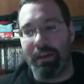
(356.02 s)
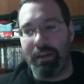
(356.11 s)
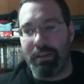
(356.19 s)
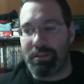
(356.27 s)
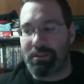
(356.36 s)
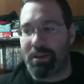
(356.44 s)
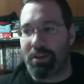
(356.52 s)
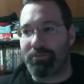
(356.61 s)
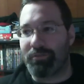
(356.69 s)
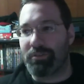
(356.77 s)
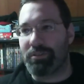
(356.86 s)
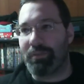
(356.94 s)
this
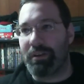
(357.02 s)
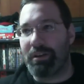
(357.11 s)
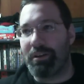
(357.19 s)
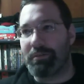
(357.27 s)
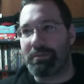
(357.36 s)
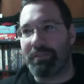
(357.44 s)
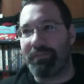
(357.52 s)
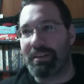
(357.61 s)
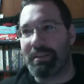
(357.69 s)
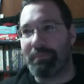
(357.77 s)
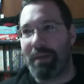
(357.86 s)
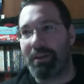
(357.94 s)
controversy right here was the
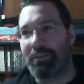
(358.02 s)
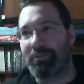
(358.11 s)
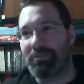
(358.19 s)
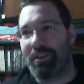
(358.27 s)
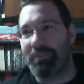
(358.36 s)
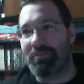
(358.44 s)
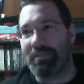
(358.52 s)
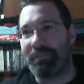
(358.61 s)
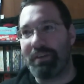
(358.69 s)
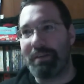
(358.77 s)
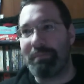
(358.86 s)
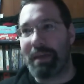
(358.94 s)
fact that Microsoft tried to
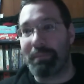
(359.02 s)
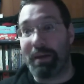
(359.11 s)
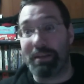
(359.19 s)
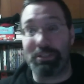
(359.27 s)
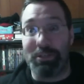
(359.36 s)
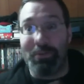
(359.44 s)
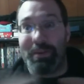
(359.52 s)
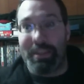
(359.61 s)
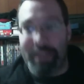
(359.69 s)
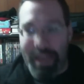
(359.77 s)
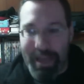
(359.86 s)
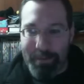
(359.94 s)
fight back by
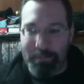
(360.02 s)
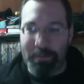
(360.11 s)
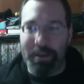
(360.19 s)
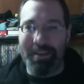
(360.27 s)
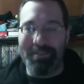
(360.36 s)
suing them